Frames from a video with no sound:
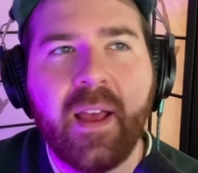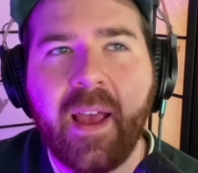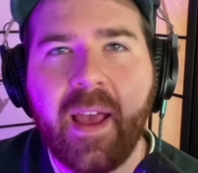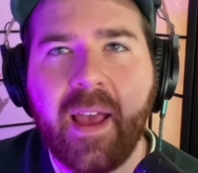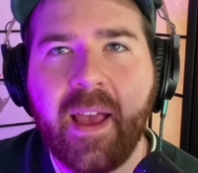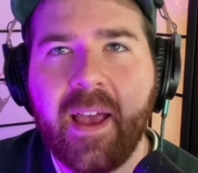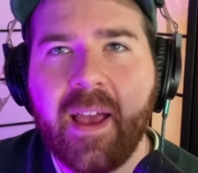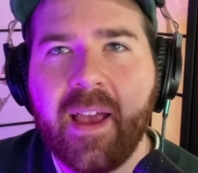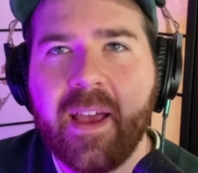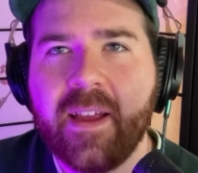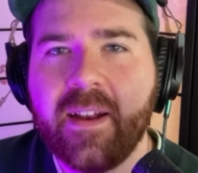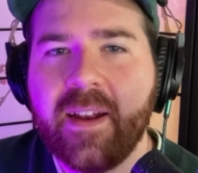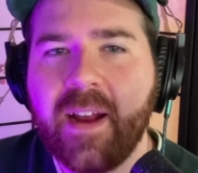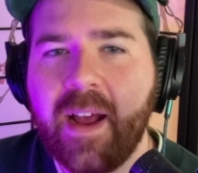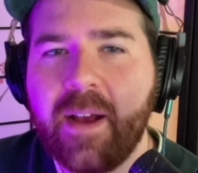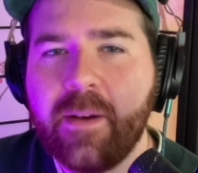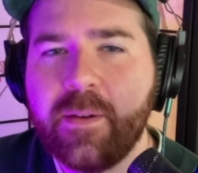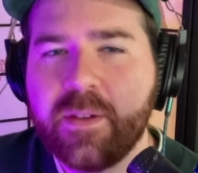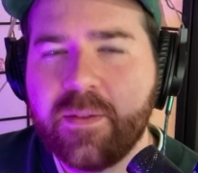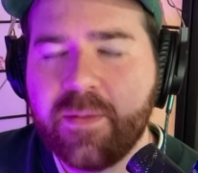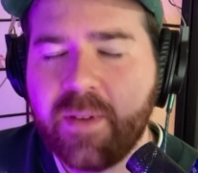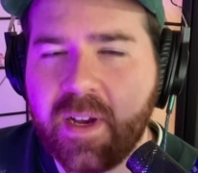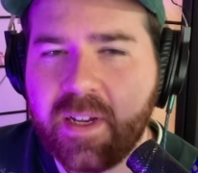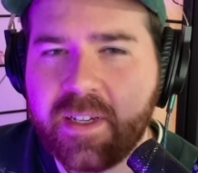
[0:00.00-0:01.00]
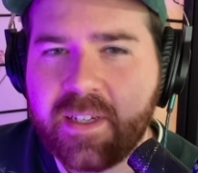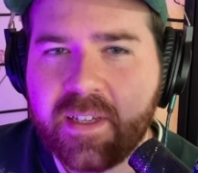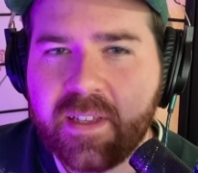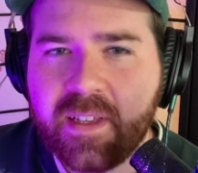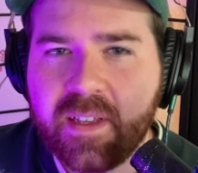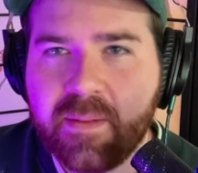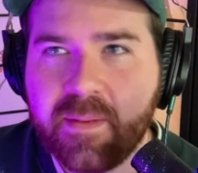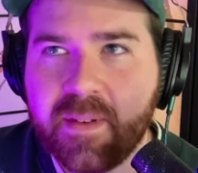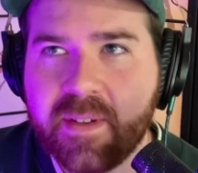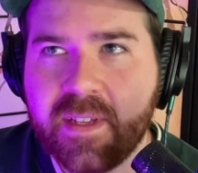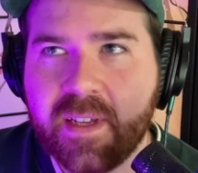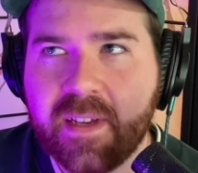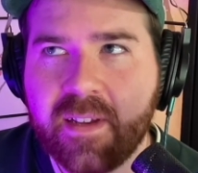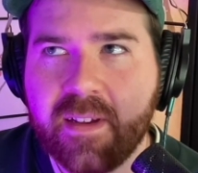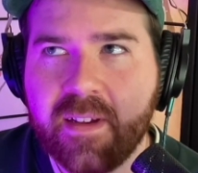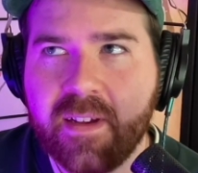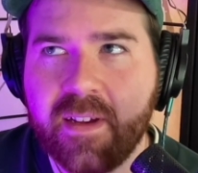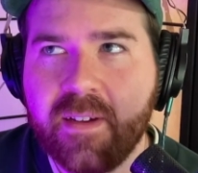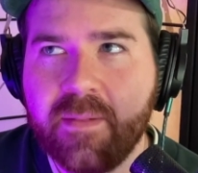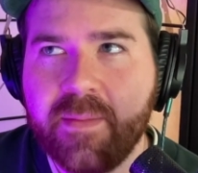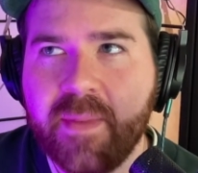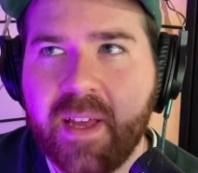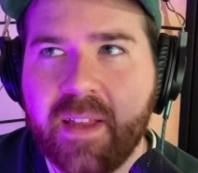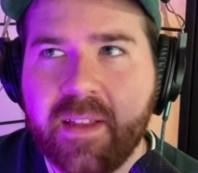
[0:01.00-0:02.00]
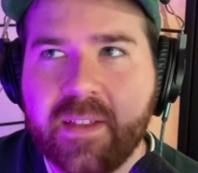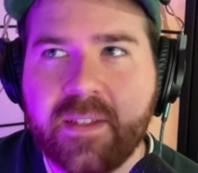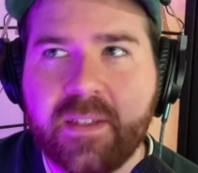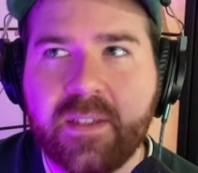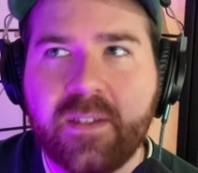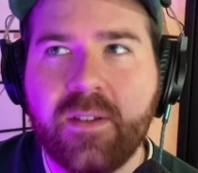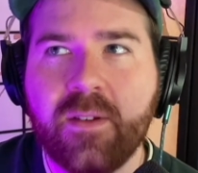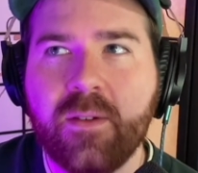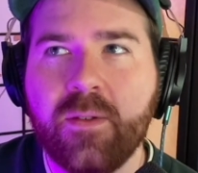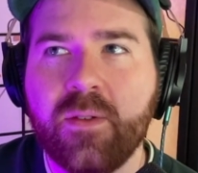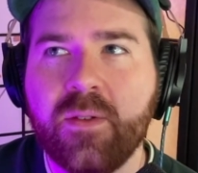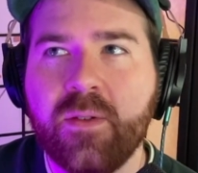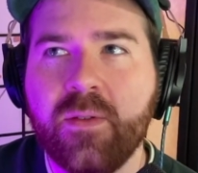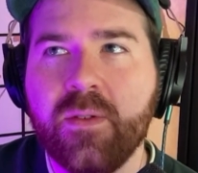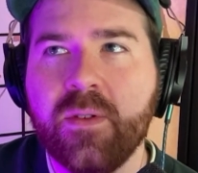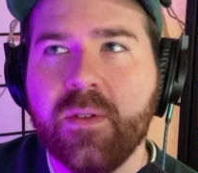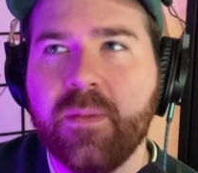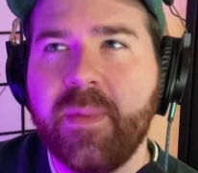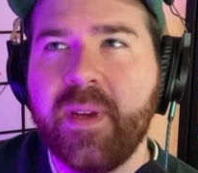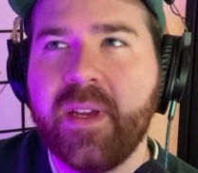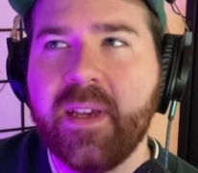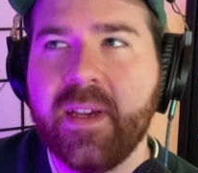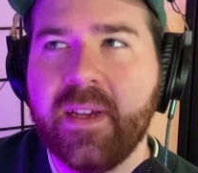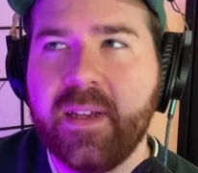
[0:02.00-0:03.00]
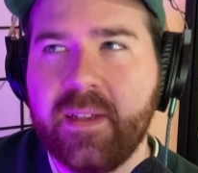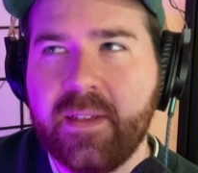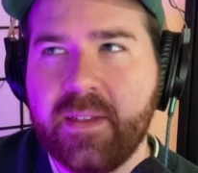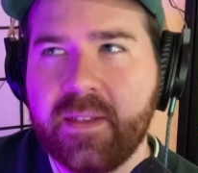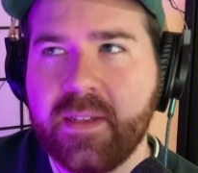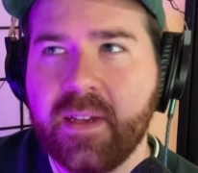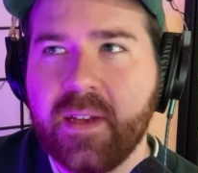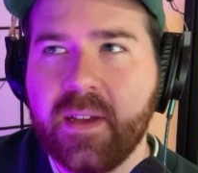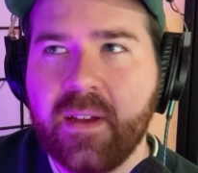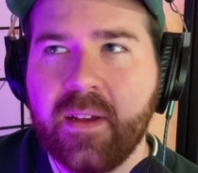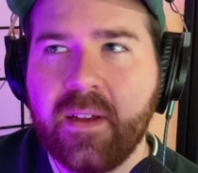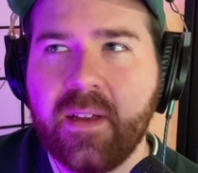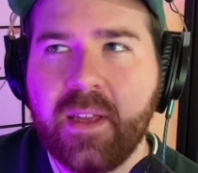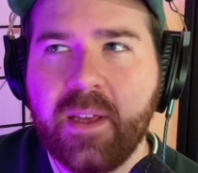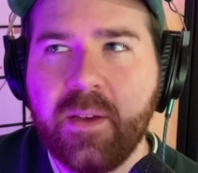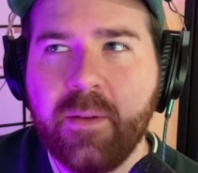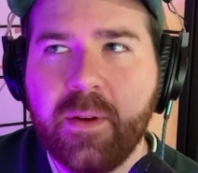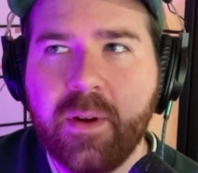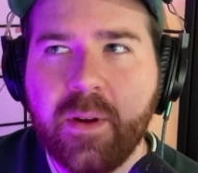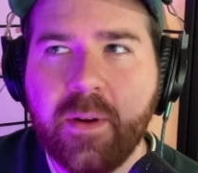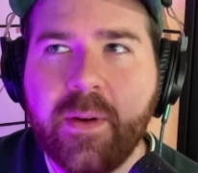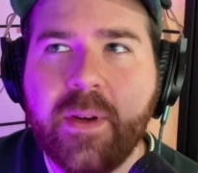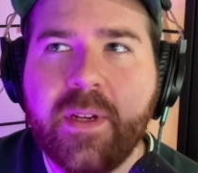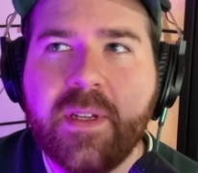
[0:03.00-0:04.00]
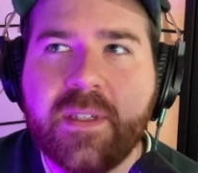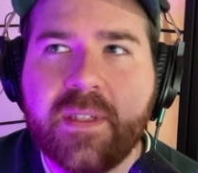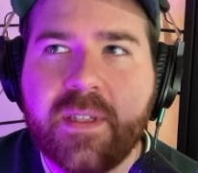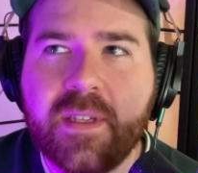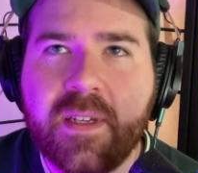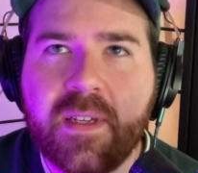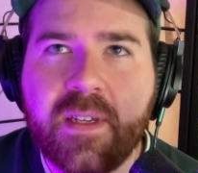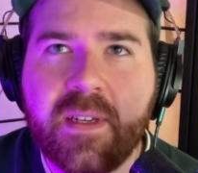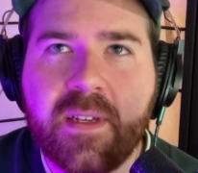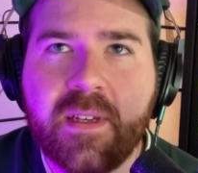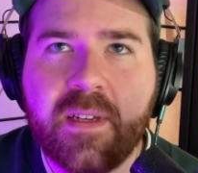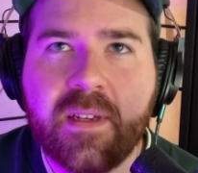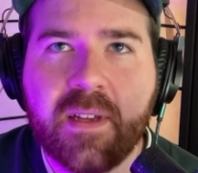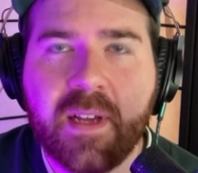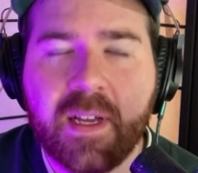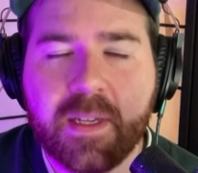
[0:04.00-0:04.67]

And I was watching them, I was like, oh man, this is so cool, because you would always see,